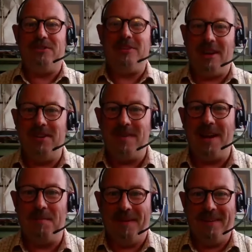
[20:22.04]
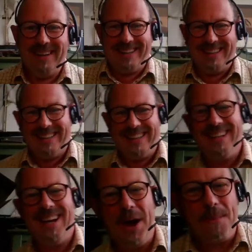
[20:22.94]
that's still in development.
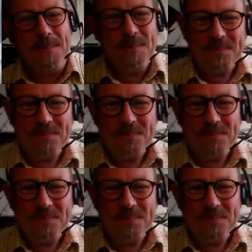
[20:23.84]
um,